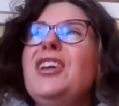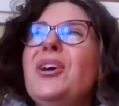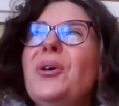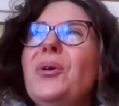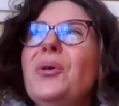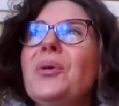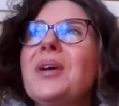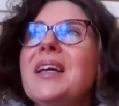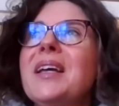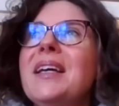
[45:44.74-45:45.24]

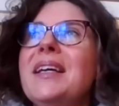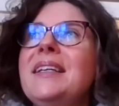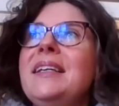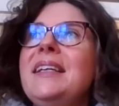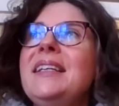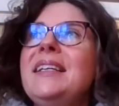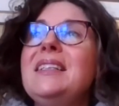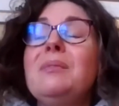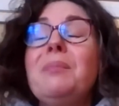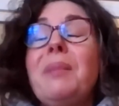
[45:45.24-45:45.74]

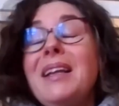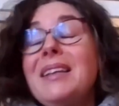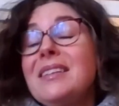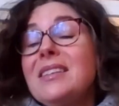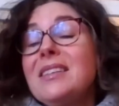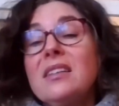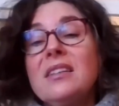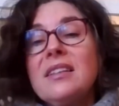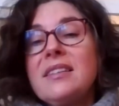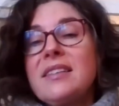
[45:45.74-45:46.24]
Yoga, it
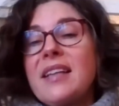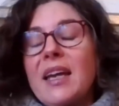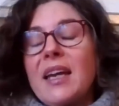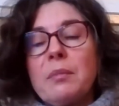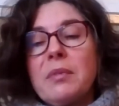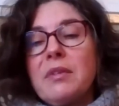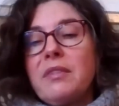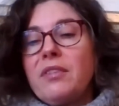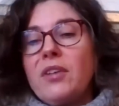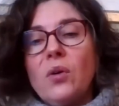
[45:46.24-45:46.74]
depends on the
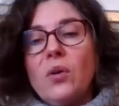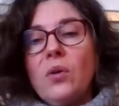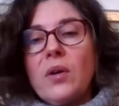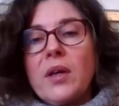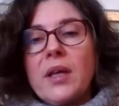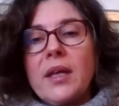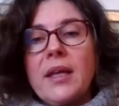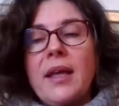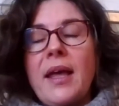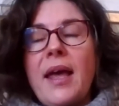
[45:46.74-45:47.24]
type of
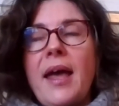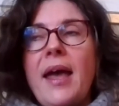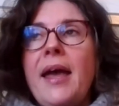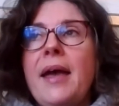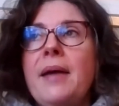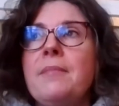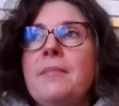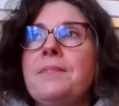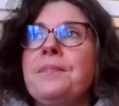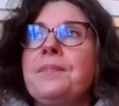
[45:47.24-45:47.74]
yoga.
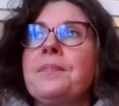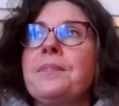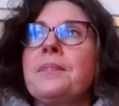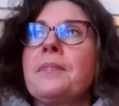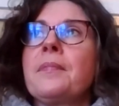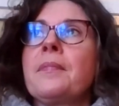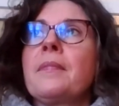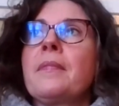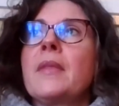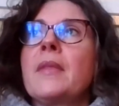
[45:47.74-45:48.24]
Um,
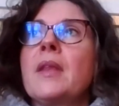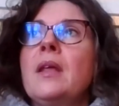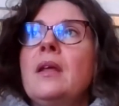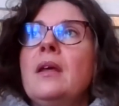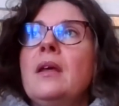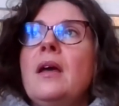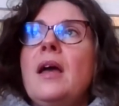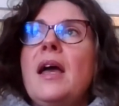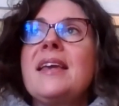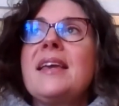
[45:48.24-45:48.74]

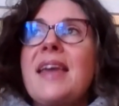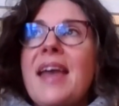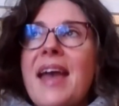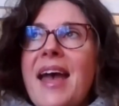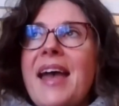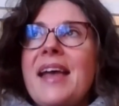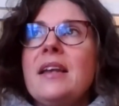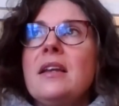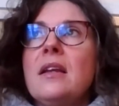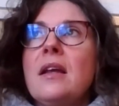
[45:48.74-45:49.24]

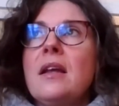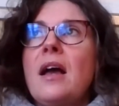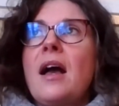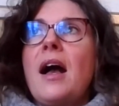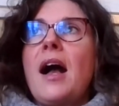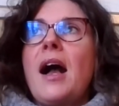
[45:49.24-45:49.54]
again, hot